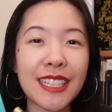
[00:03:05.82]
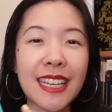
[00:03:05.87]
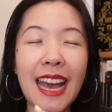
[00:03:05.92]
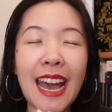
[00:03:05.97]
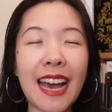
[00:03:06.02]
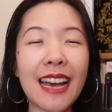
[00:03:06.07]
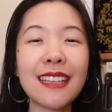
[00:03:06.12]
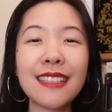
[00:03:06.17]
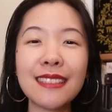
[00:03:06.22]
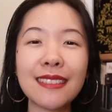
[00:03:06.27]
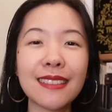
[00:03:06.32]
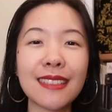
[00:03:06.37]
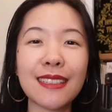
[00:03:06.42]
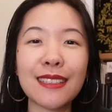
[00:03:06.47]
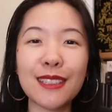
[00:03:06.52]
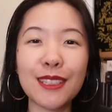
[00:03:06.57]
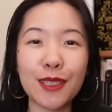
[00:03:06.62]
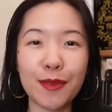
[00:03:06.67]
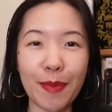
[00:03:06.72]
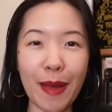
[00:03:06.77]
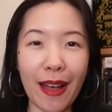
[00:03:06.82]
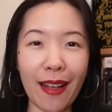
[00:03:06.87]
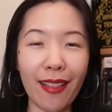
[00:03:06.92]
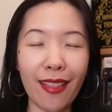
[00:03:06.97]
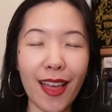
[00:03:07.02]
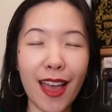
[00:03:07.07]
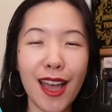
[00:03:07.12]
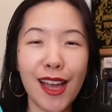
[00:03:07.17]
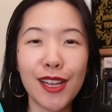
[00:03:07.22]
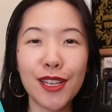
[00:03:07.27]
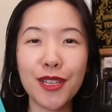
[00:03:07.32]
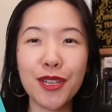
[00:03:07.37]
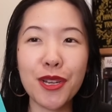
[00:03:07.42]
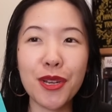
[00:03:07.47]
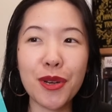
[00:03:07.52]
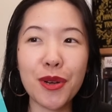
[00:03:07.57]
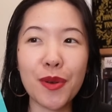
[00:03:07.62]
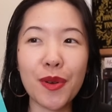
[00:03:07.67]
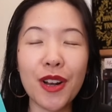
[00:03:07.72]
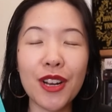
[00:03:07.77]
casts a spell
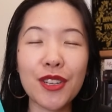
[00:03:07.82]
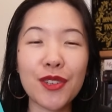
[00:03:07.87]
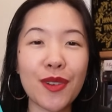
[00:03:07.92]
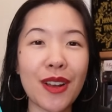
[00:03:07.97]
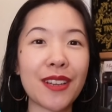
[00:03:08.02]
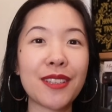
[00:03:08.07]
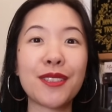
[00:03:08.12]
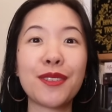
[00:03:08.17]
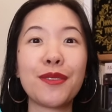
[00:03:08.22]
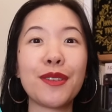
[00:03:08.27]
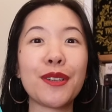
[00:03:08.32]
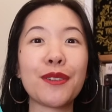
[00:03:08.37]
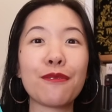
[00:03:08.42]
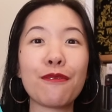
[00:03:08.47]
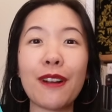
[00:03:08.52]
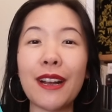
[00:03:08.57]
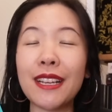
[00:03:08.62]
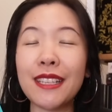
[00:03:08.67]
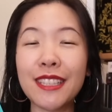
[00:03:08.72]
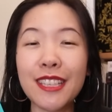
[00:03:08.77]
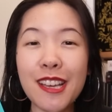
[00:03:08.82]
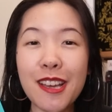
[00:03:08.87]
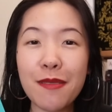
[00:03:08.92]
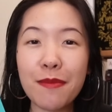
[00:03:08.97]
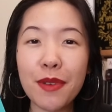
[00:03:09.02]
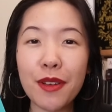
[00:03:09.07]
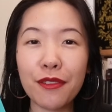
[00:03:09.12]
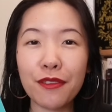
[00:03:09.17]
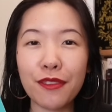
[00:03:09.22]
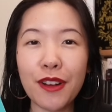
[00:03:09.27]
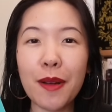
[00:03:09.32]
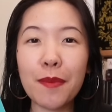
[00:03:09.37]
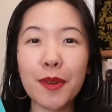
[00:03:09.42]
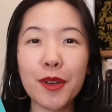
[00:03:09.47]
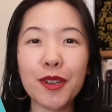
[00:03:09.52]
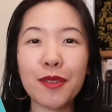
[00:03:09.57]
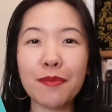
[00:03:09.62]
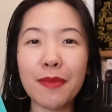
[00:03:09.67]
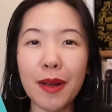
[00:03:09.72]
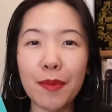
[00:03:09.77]
to try to erase him from
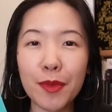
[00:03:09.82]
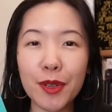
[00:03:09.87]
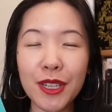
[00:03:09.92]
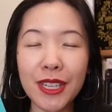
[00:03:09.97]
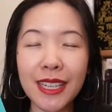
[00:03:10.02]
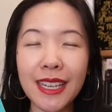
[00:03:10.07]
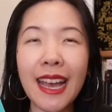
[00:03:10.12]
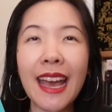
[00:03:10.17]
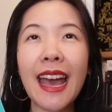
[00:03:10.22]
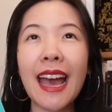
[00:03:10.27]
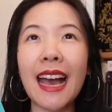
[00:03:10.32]
her memory,